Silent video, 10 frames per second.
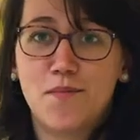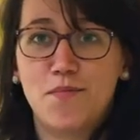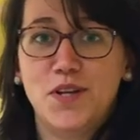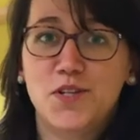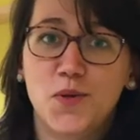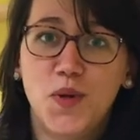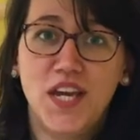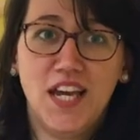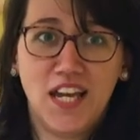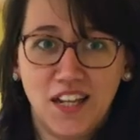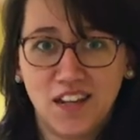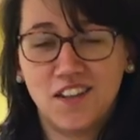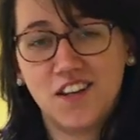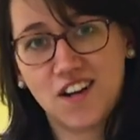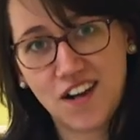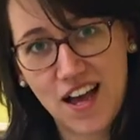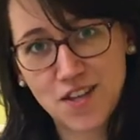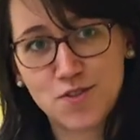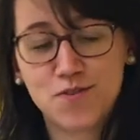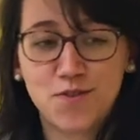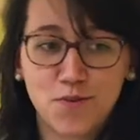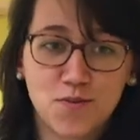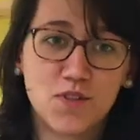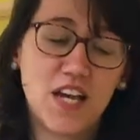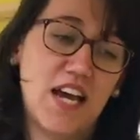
between the classrooms